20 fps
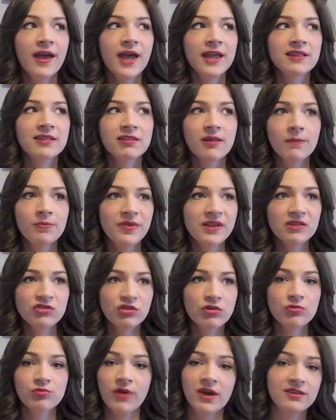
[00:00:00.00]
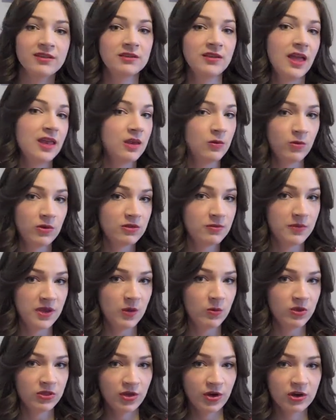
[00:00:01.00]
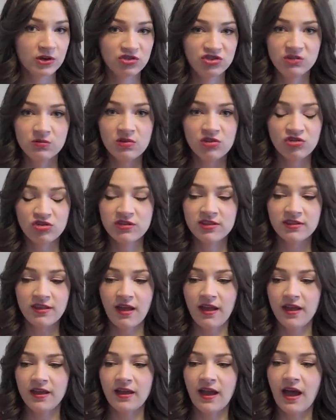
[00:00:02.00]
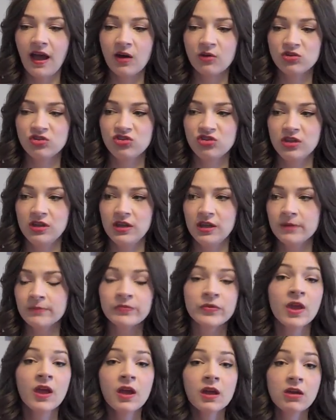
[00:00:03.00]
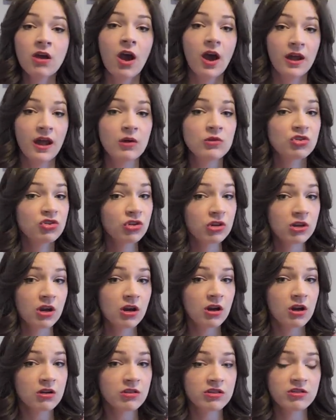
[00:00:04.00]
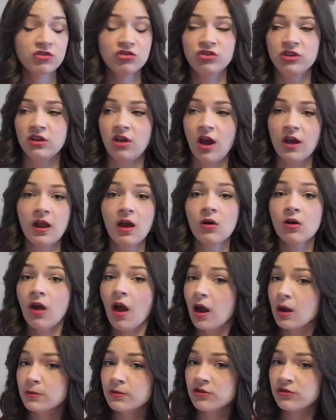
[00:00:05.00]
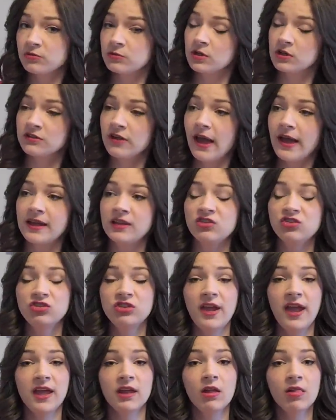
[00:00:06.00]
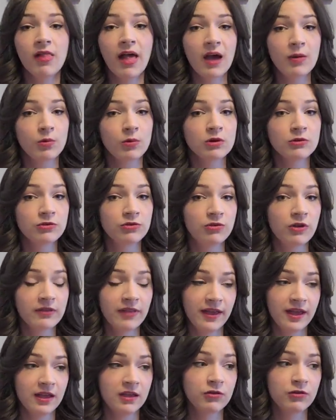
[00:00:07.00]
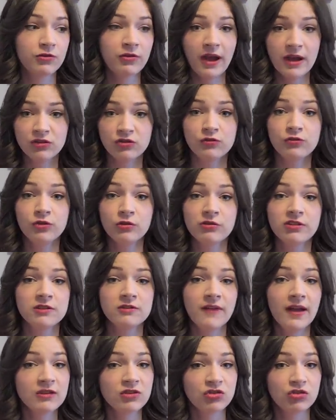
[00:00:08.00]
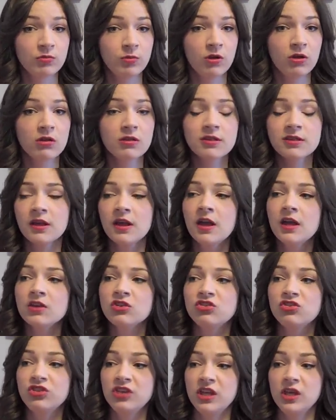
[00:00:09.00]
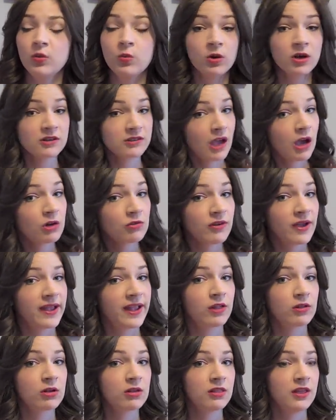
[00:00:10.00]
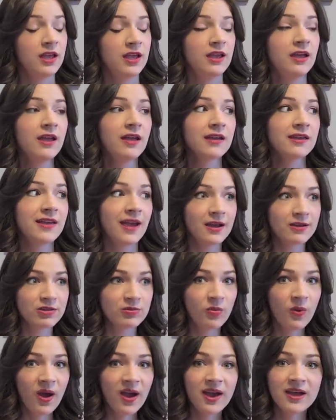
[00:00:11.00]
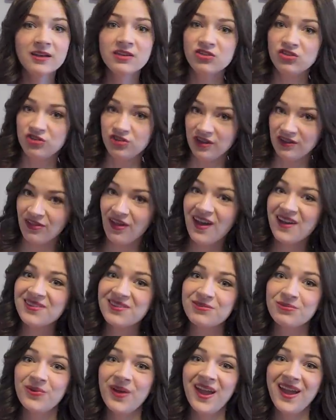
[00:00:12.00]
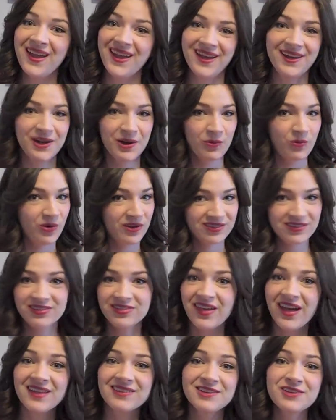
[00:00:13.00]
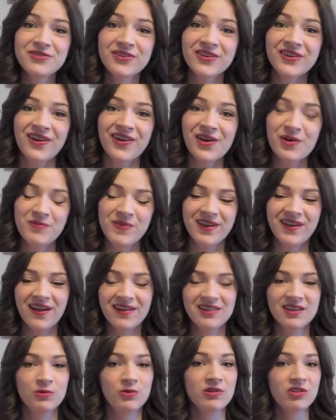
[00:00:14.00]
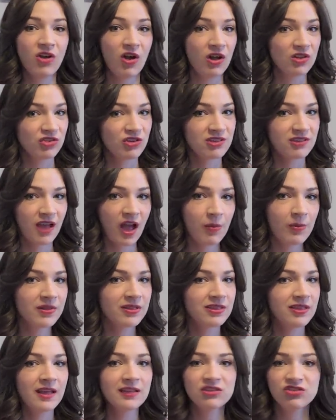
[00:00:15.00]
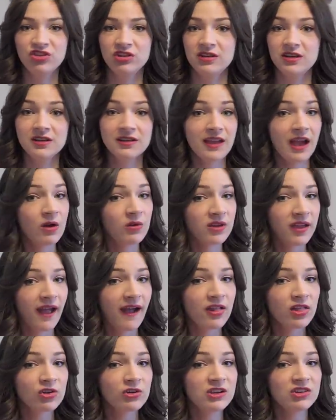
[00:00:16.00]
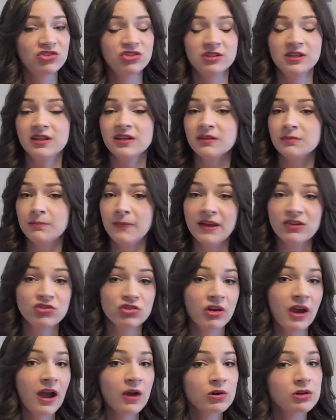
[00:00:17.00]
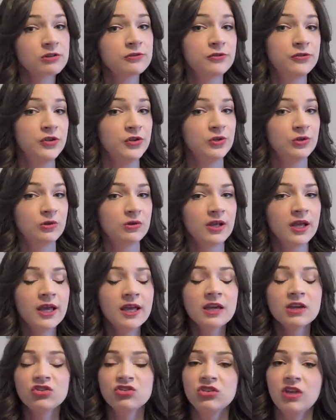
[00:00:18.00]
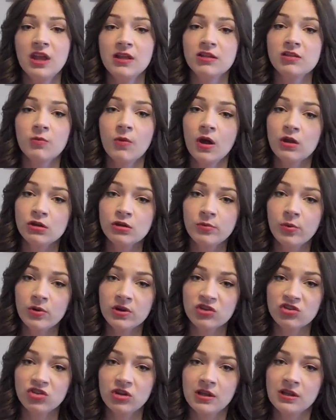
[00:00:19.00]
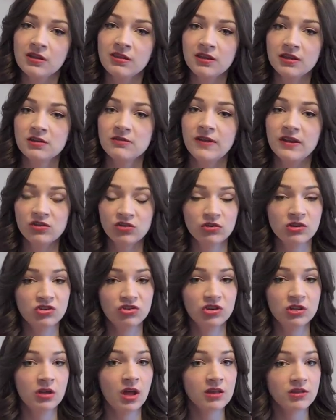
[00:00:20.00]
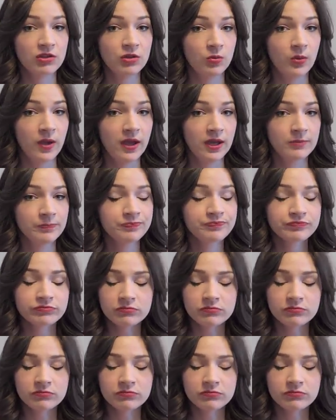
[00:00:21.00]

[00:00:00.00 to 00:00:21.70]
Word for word: And something just resonated with me with her. She was just saying how she cut out sugars. She cut out carbs from her diet. She ate a lot more like fresh fruits and vegetables. She worked out regularly. Guess what? She lost weight, and it wasn't that difficult because it was all just common sense. She didn't count calories. She didn't measure out her food. She ate smaller portions, and eventually she lost the weight.